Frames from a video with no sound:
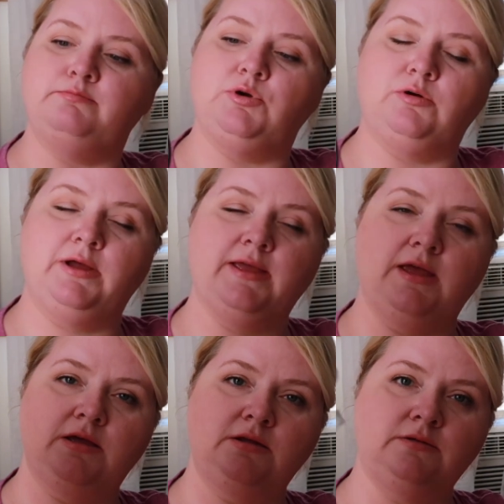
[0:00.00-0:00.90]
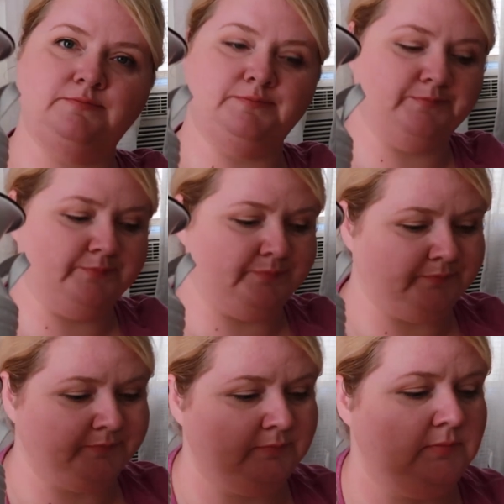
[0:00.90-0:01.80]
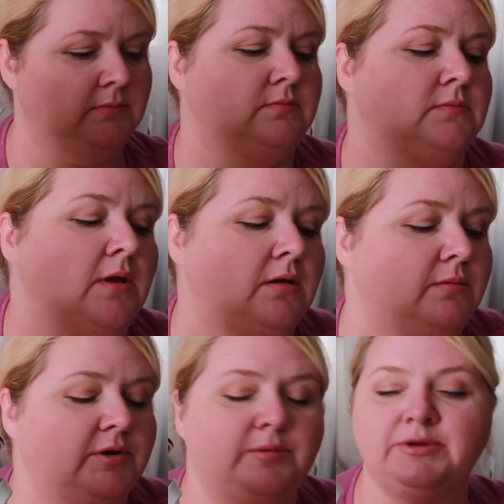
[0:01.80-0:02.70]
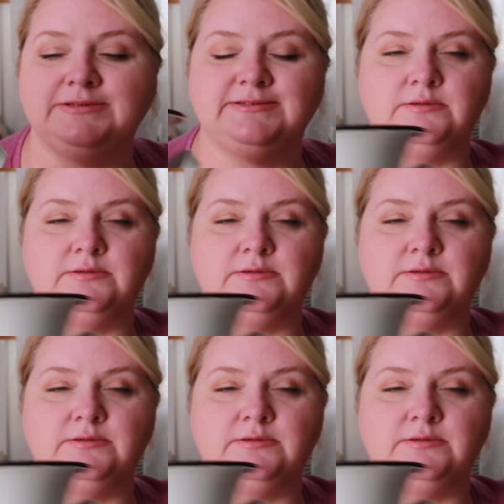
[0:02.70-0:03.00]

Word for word: milk can. I'm going to put